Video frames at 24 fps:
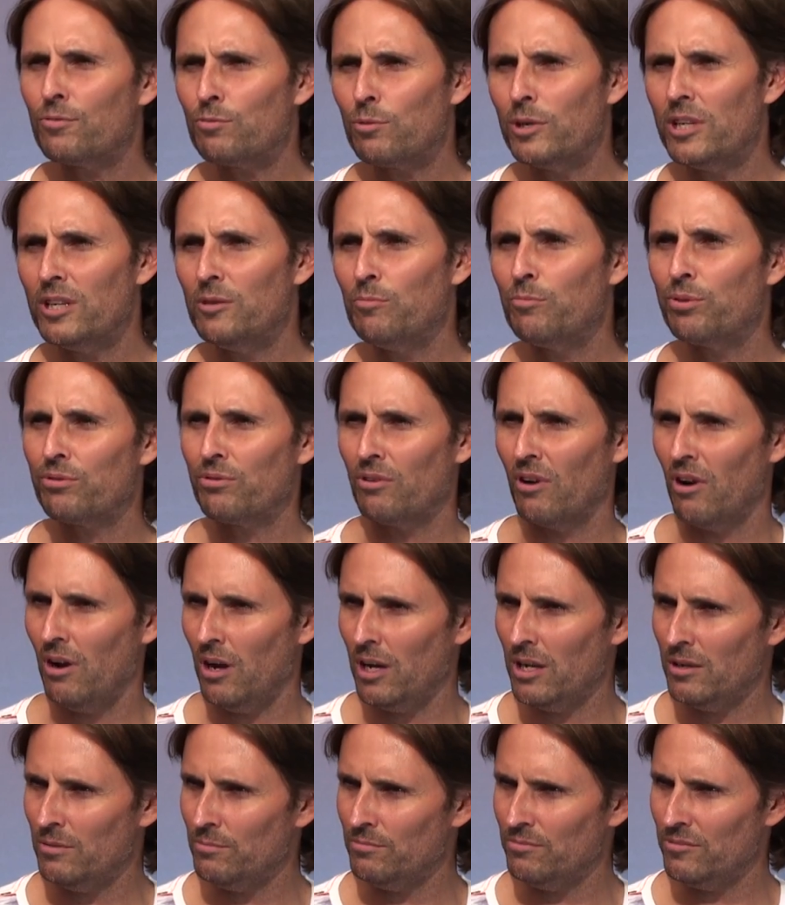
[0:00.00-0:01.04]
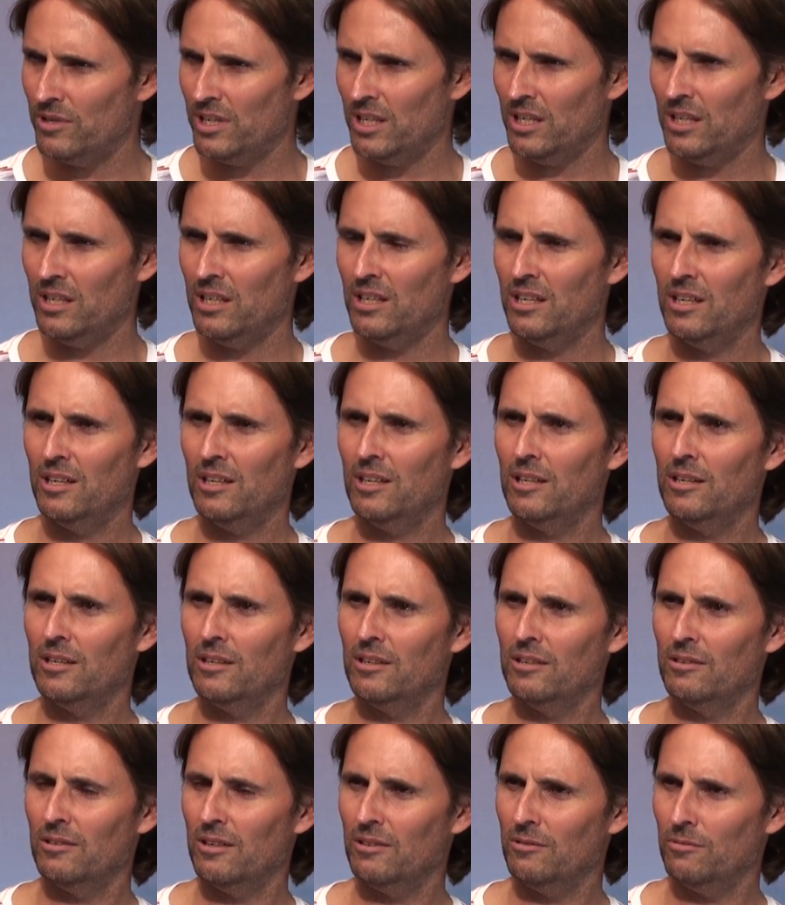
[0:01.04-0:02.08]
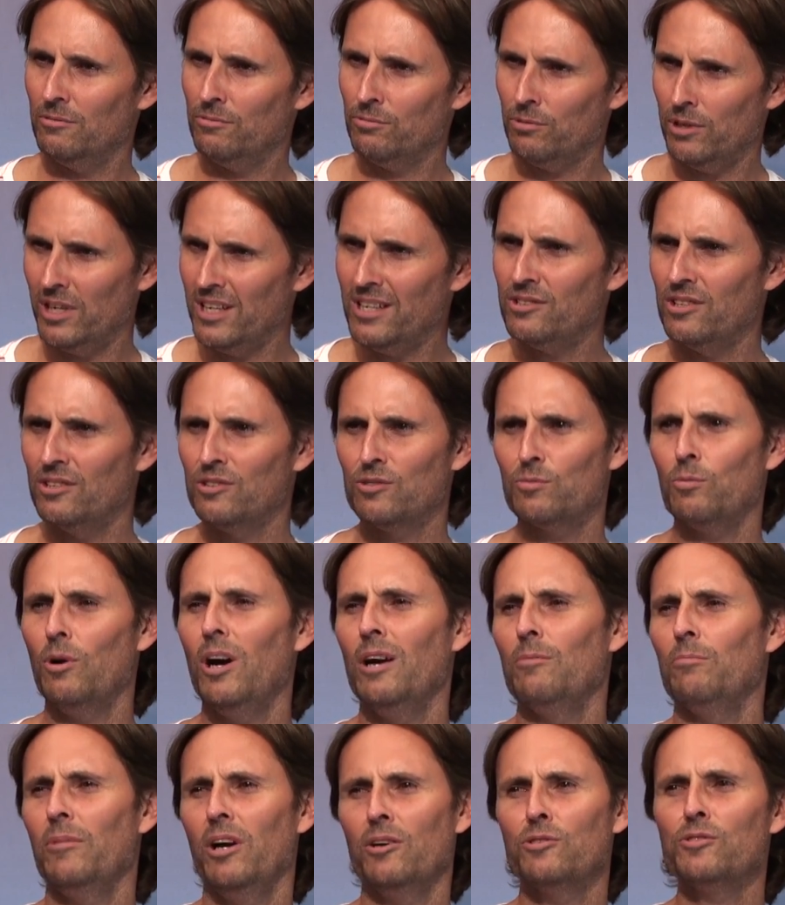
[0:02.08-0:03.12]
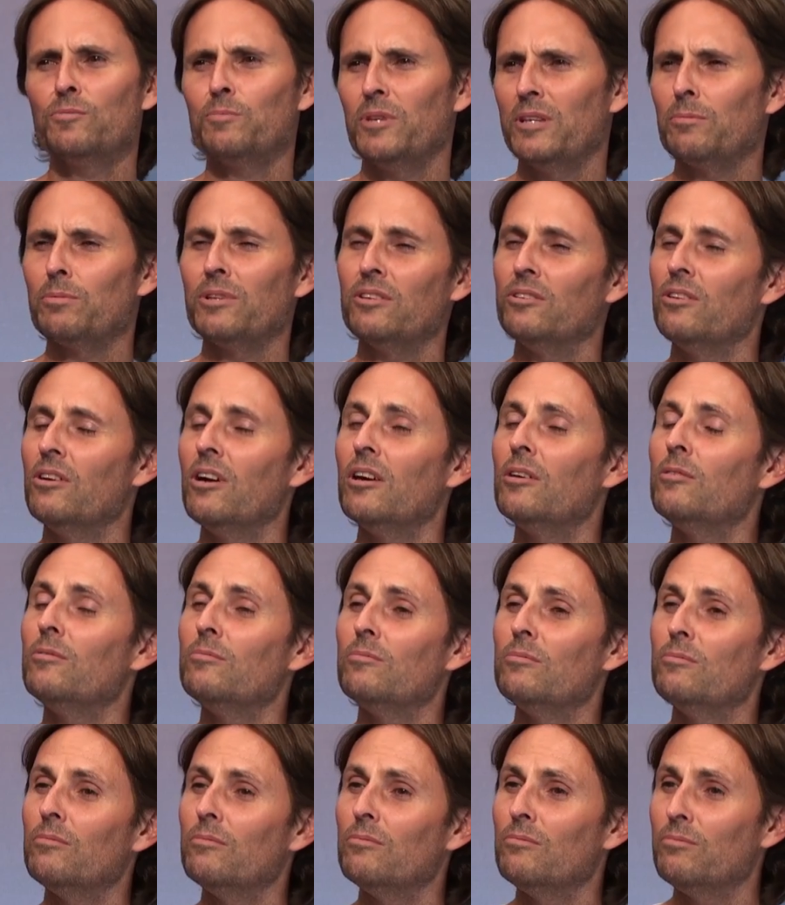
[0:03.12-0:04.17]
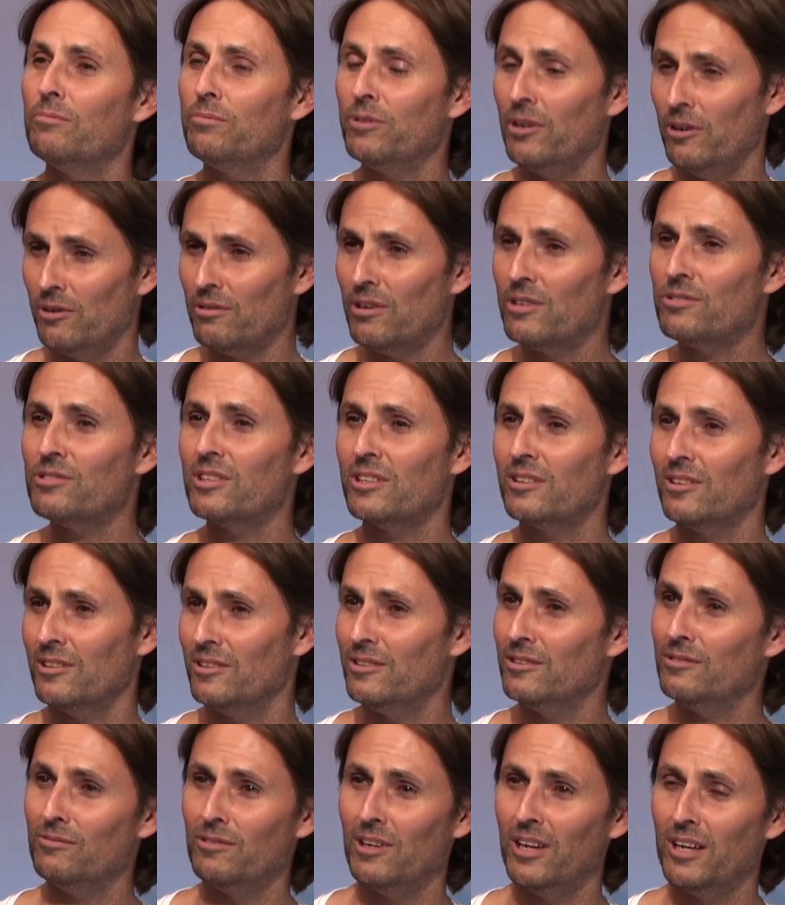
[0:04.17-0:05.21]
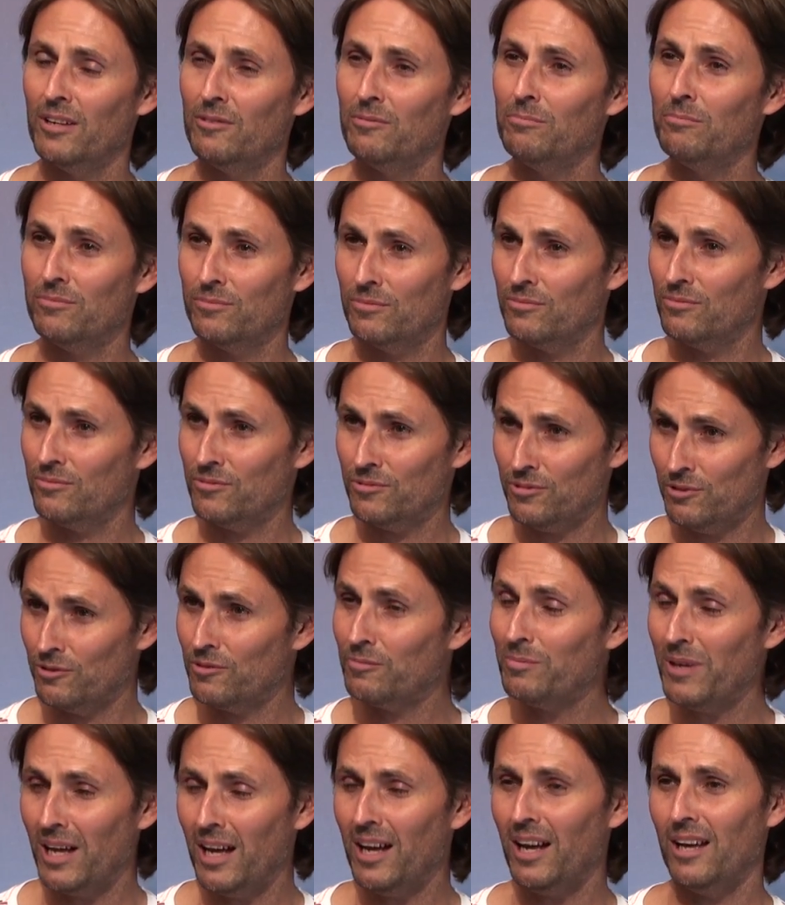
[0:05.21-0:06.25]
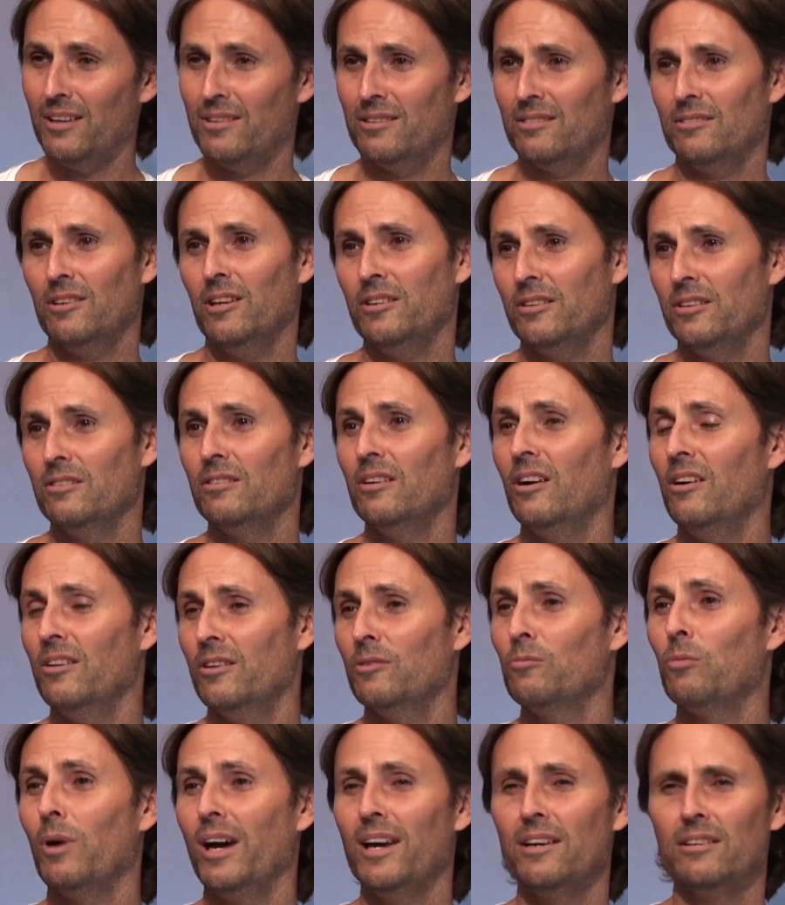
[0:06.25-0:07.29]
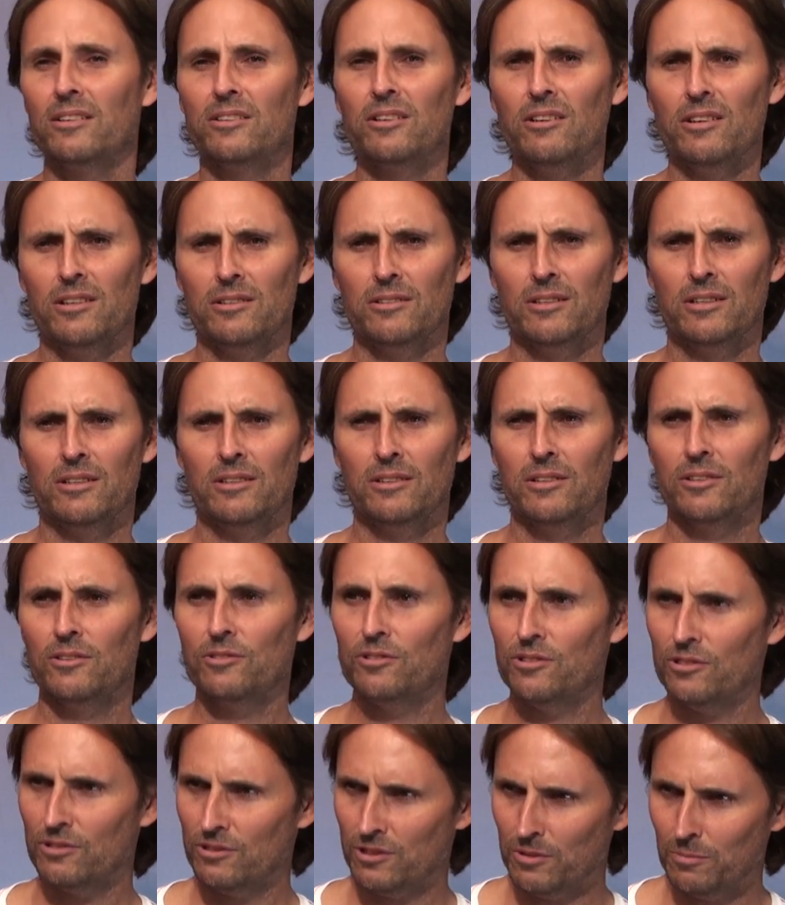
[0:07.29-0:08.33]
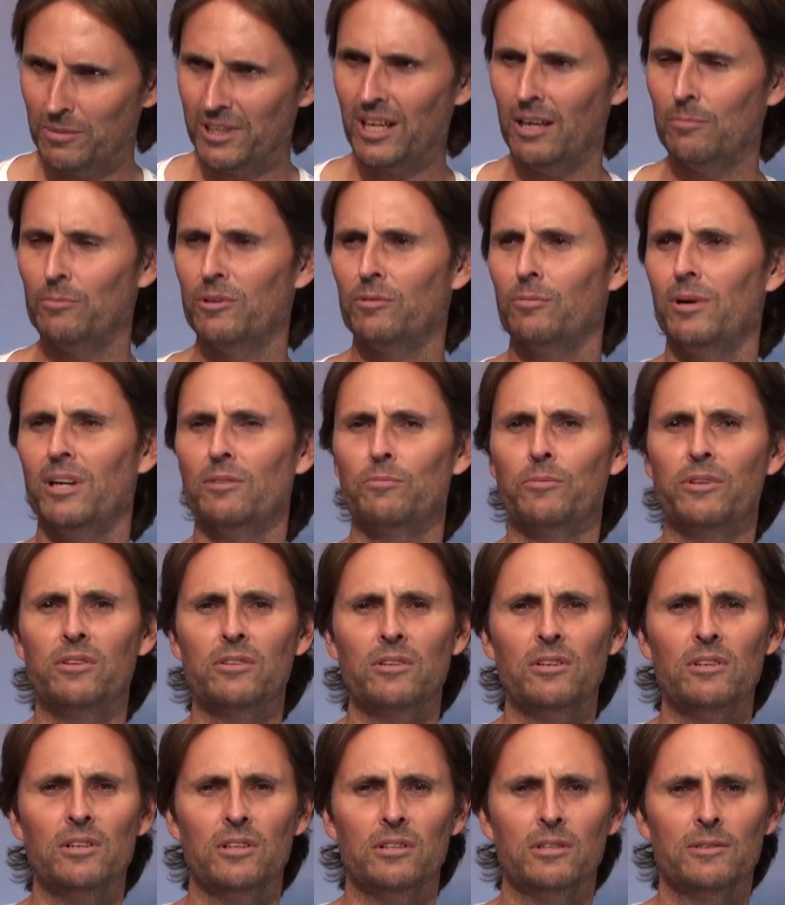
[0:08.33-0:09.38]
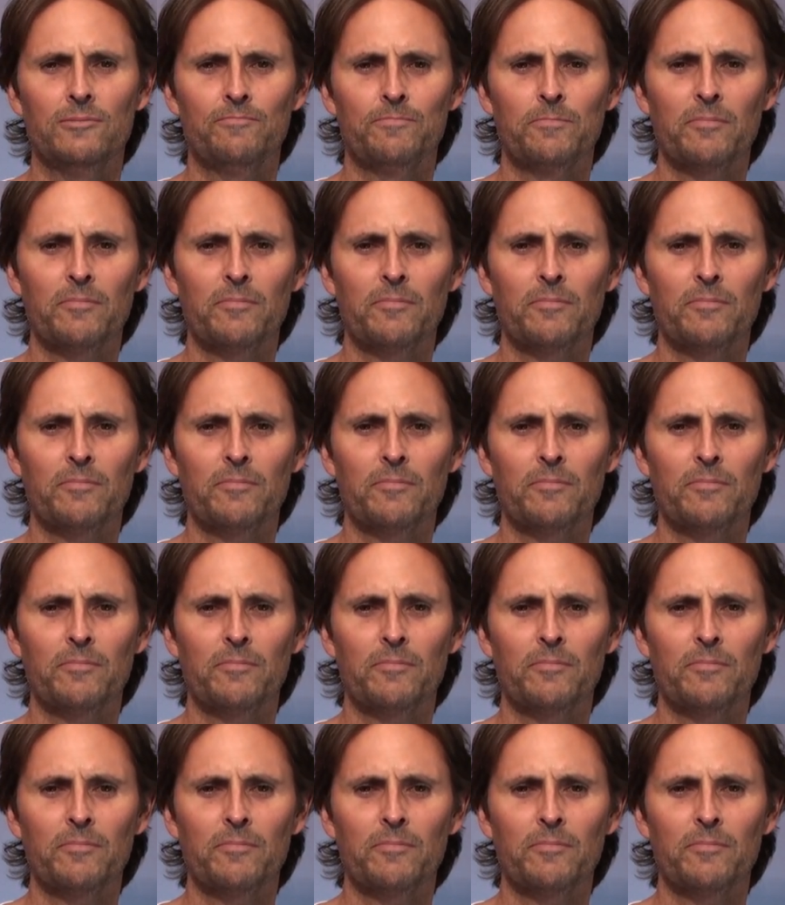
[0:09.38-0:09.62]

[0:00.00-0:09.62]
three primary reasons why most people are not progressing on the divine truth path, on the way to God, to become at one with God.